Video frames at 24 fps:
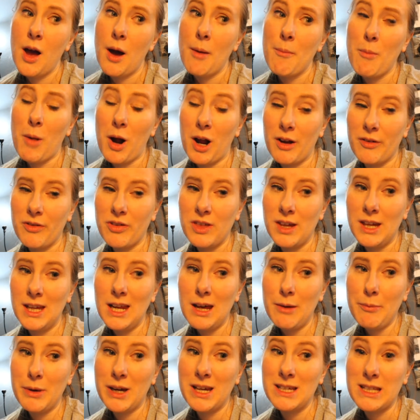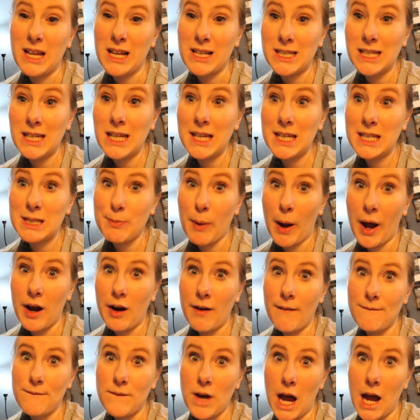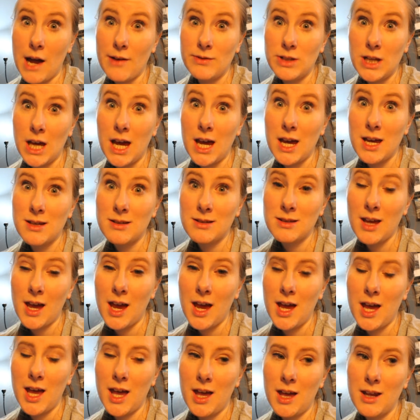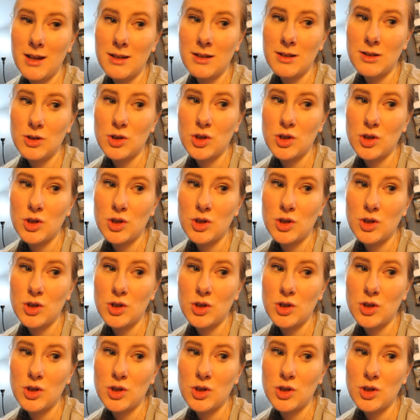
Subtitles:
Mark of Athena, because that's going to expire in 5 days, and